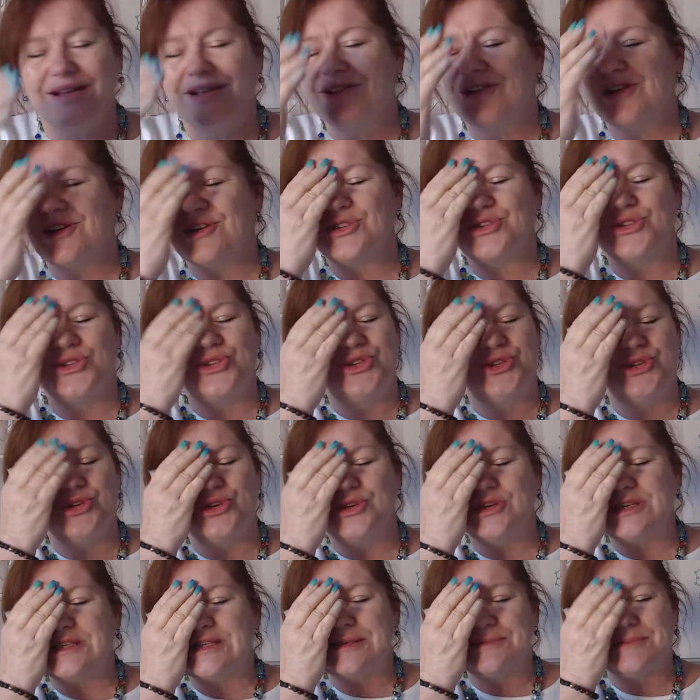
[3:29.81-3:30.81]
Just
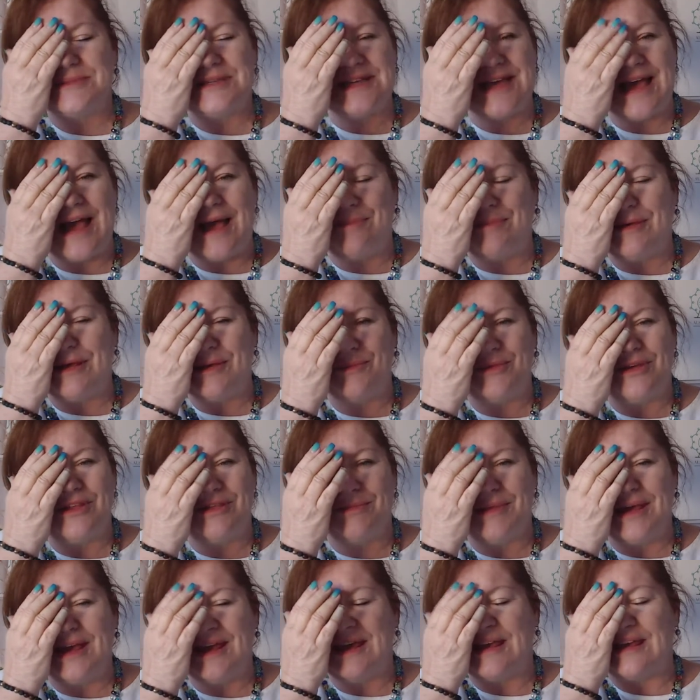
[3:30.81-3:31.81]
do some tapping with
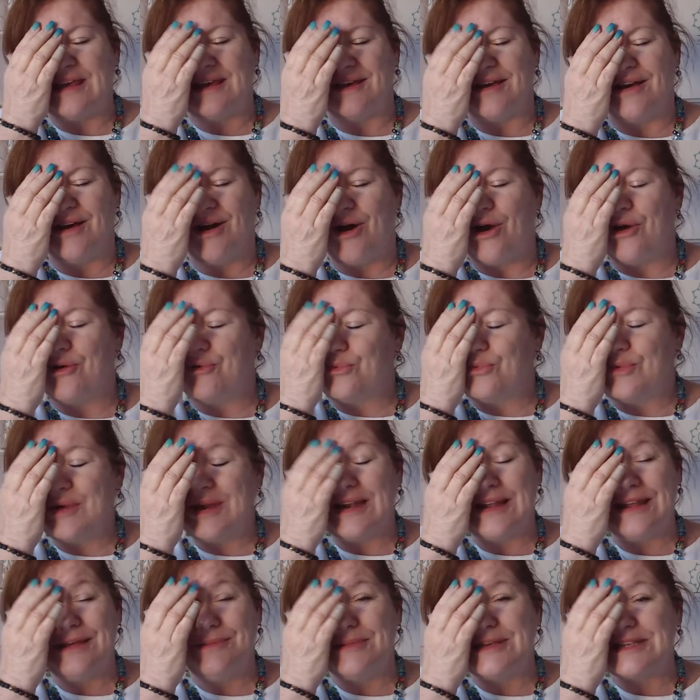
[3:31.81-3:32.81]
me. I
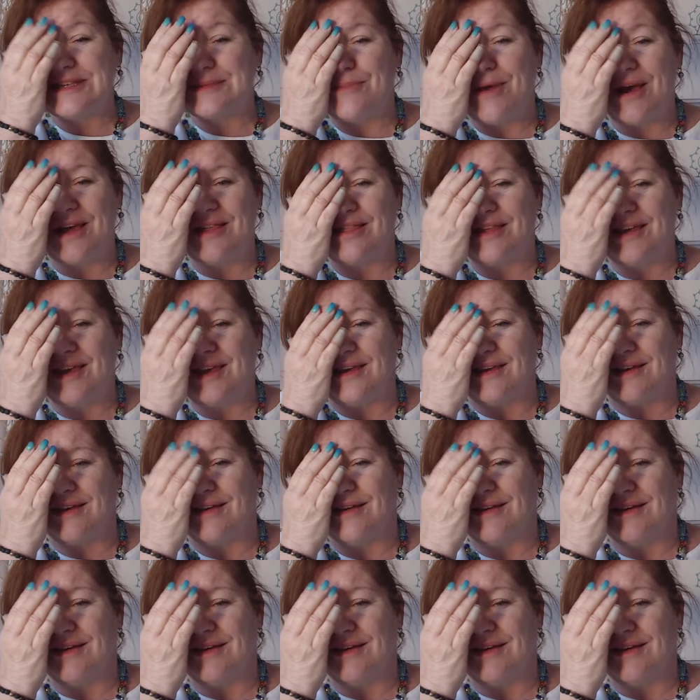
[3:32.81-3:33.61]
really miss my thing.